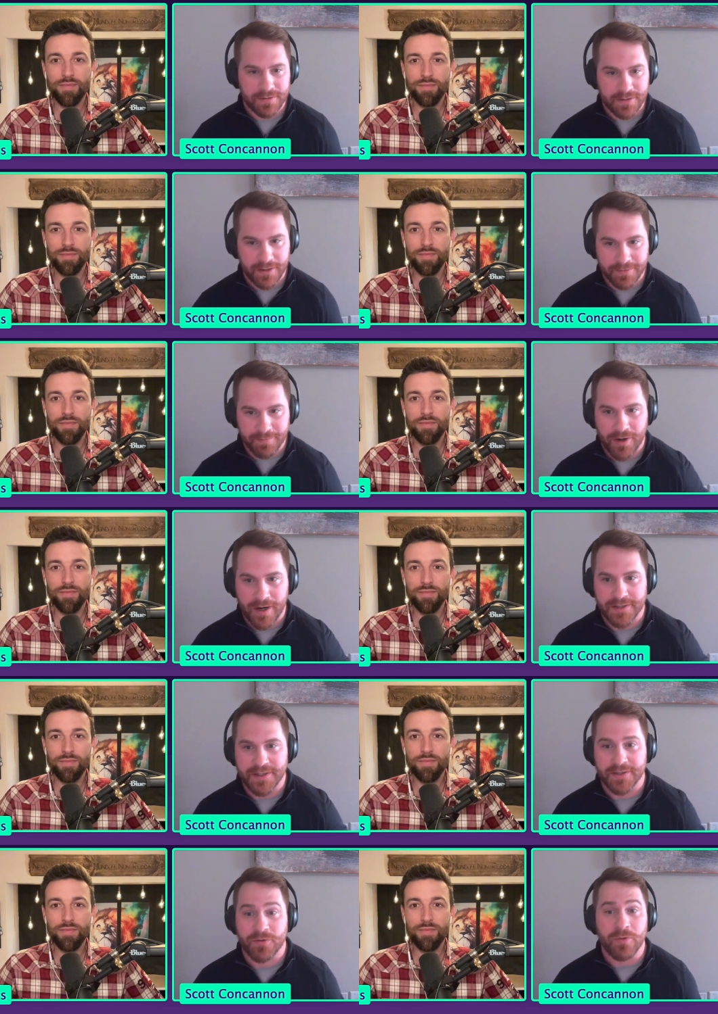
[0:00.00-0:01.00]
Speaker 1: the sales
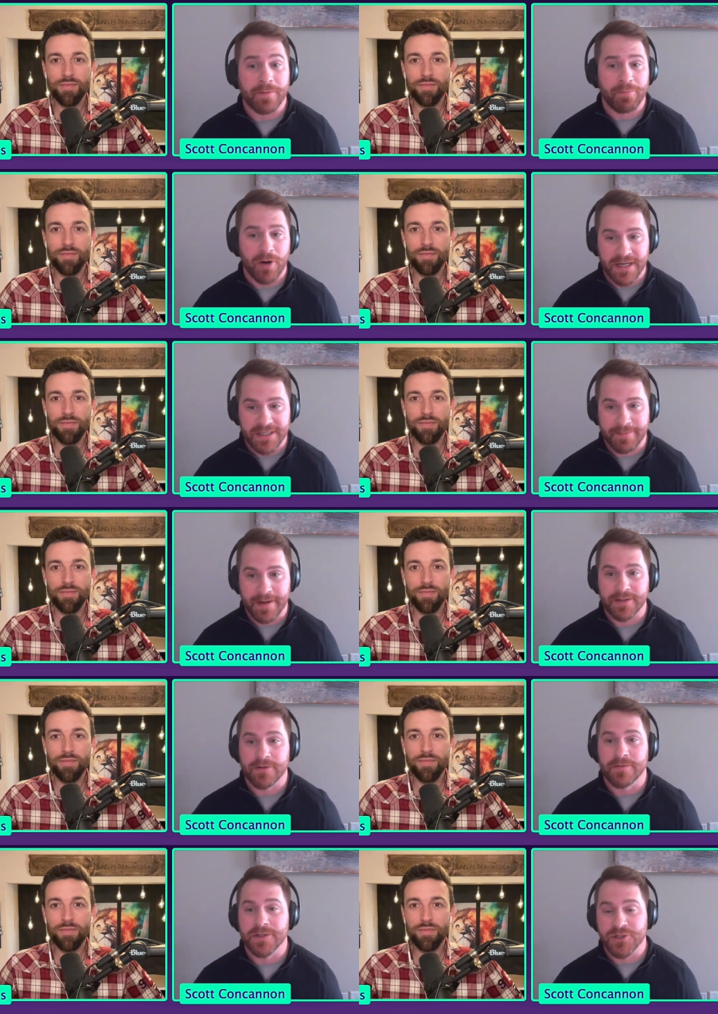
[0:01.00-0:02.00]
process or the
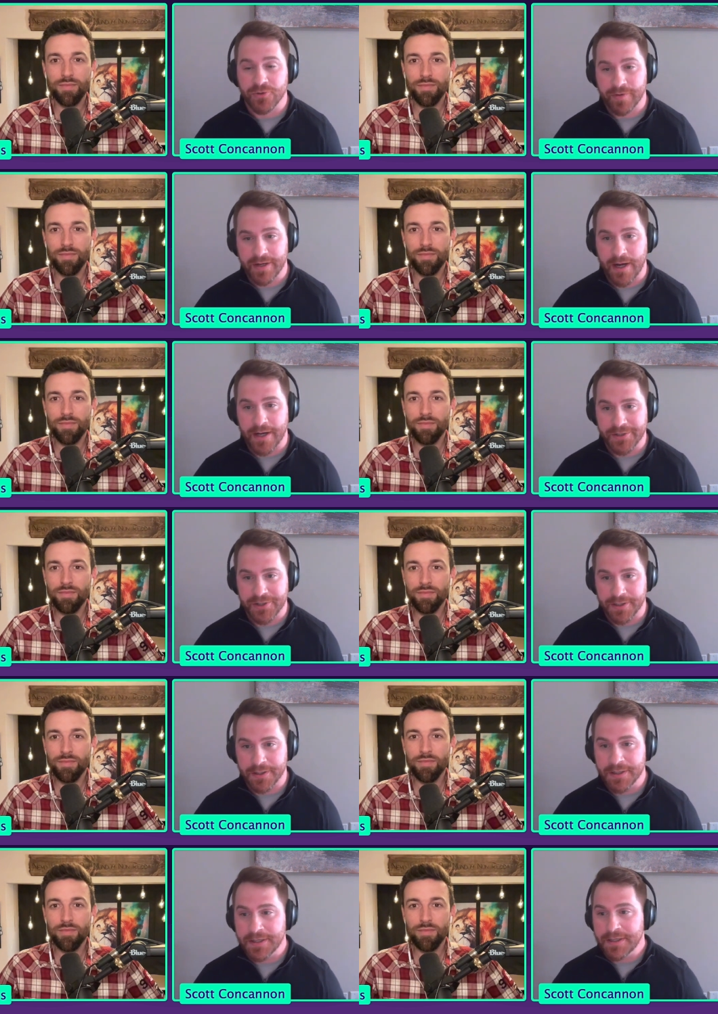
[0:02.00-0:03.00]
prospecting, the
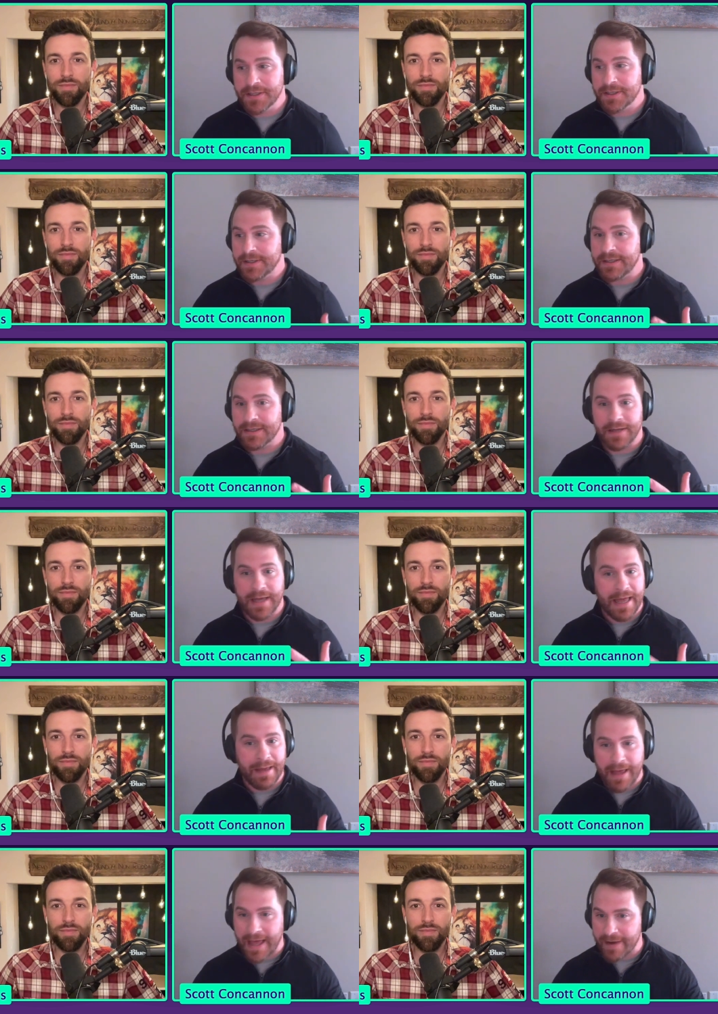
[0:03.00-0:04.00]
triaging,
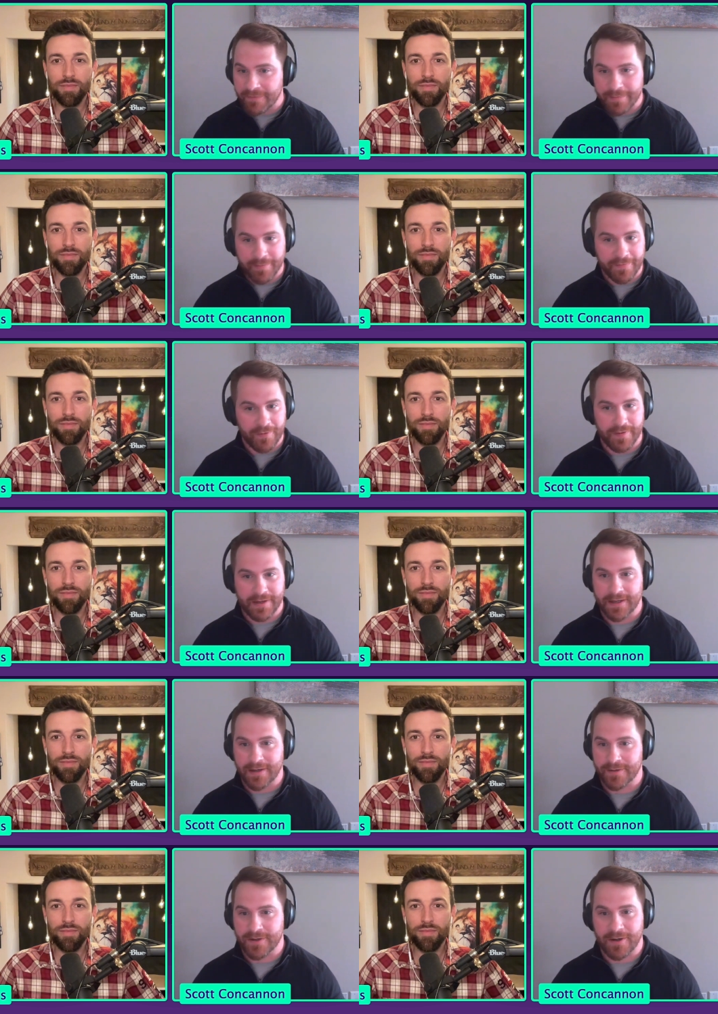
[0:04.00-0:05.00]
ever before they
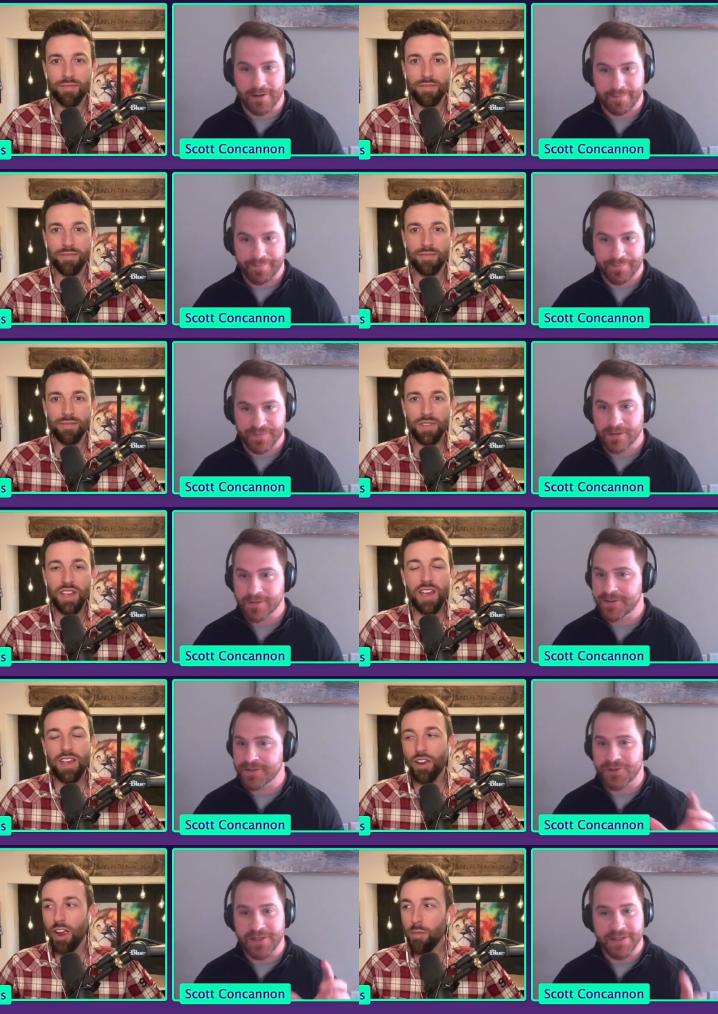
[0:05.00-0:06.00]
get on the call.
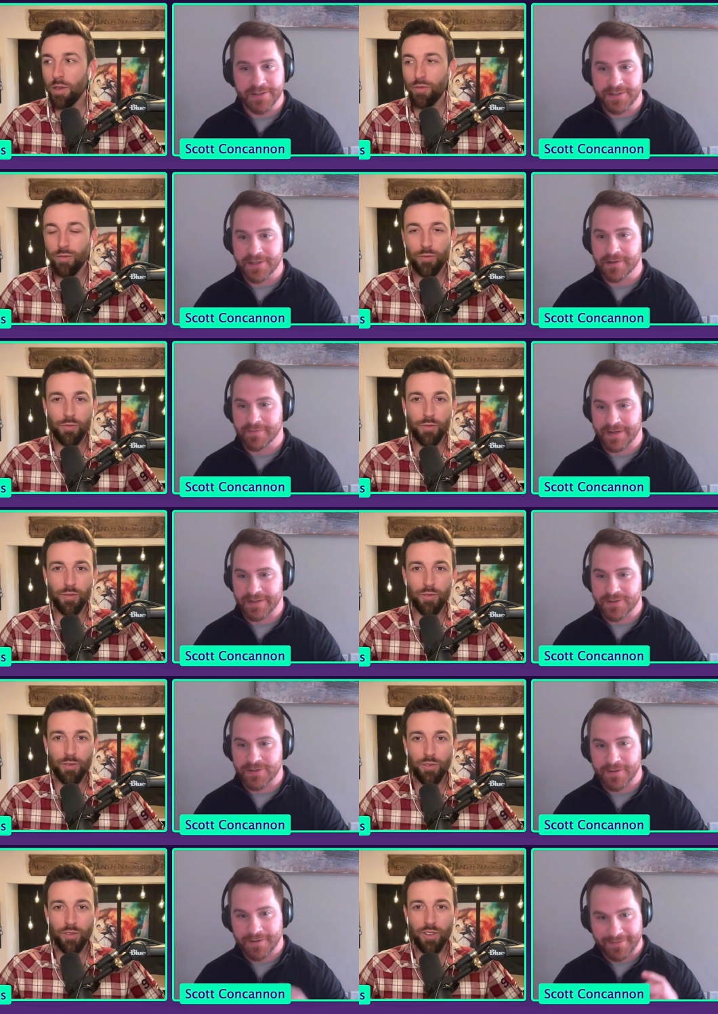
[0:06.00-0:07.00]
So
Speaker 2: you're aiming,
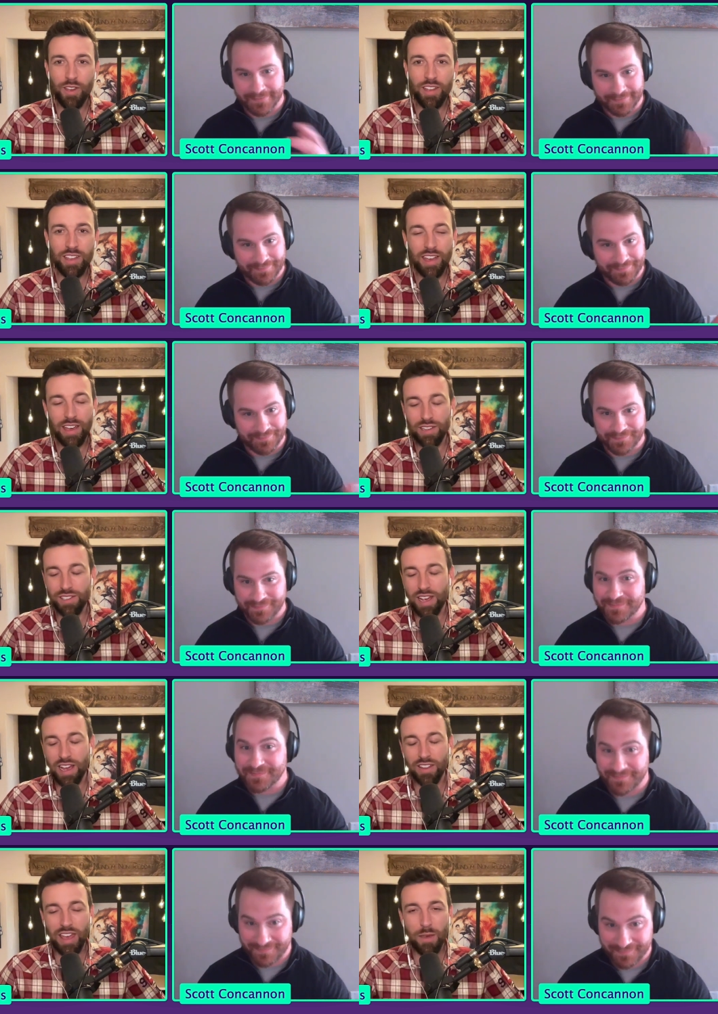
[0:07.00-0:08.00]
yeah,
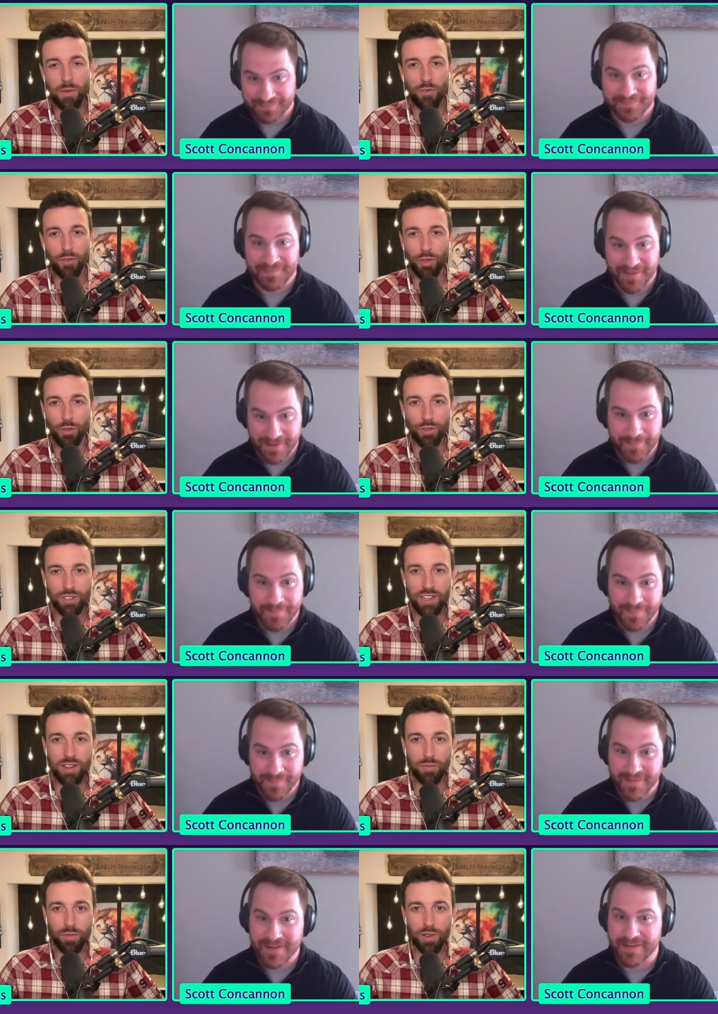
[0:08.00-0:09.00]
exactly, aiming for
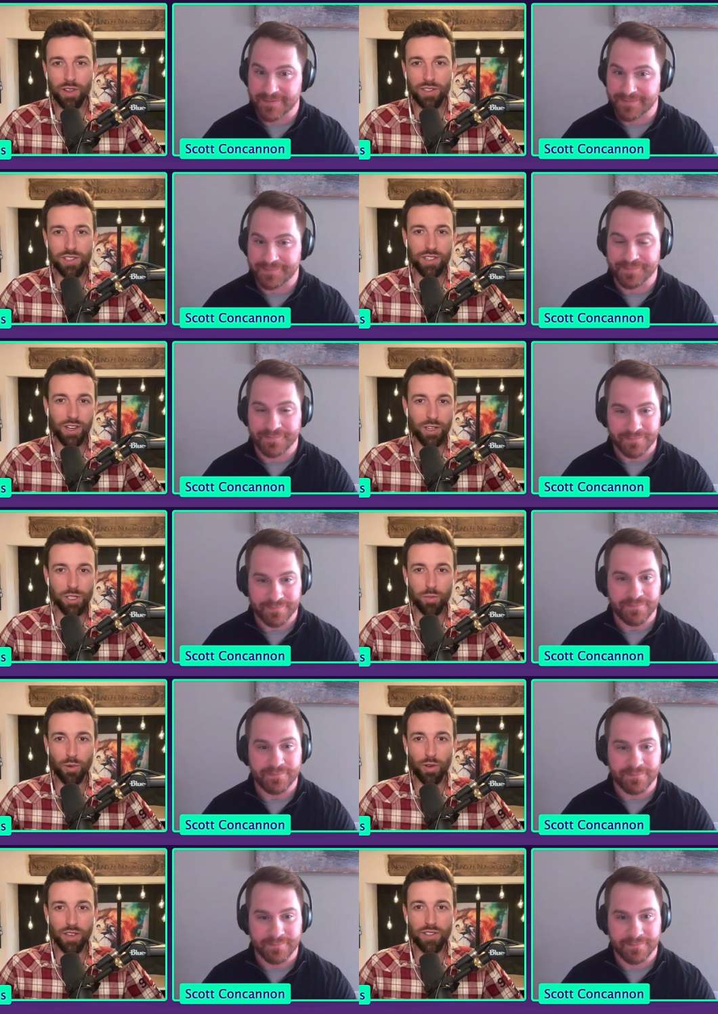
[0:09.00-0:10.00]
13 plus touch
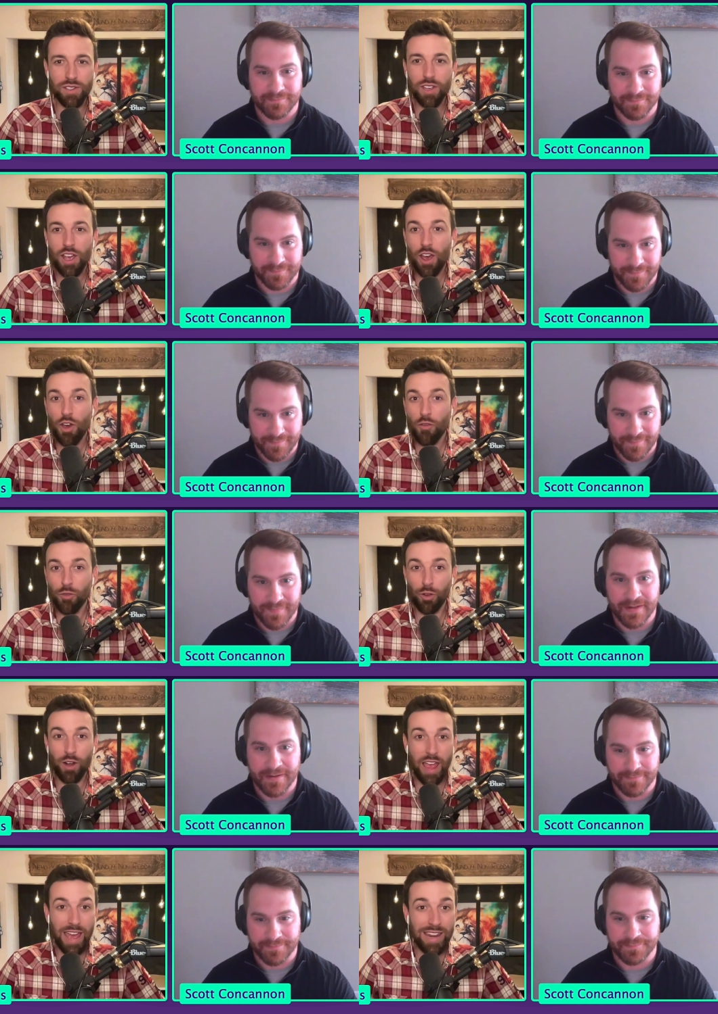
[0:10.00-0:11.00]
points
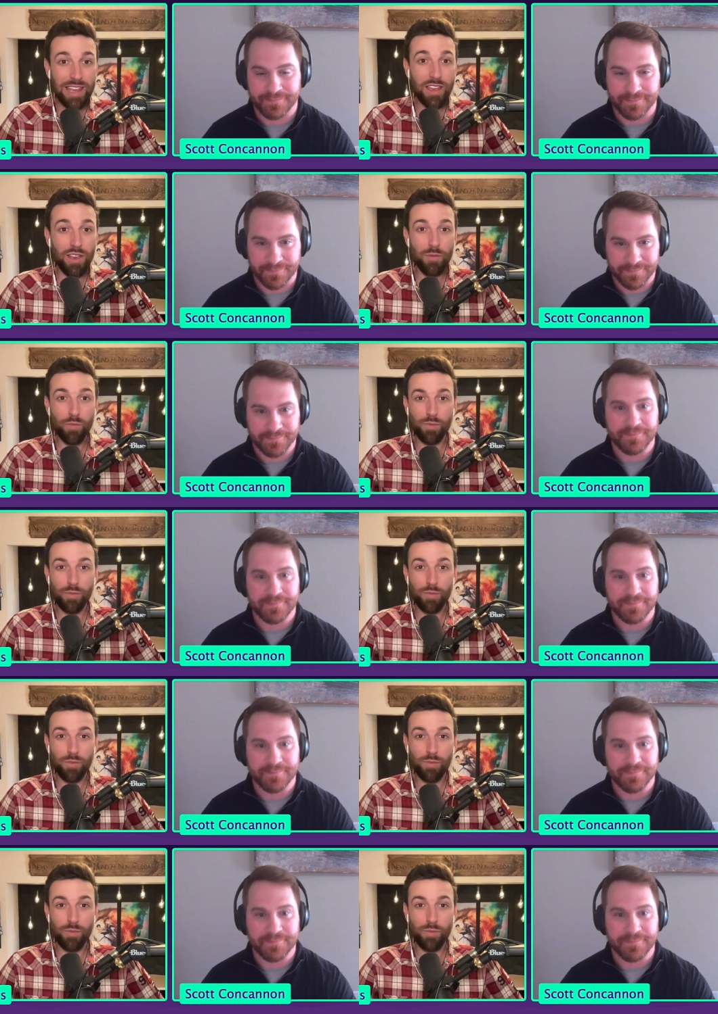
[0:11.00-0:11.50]
for any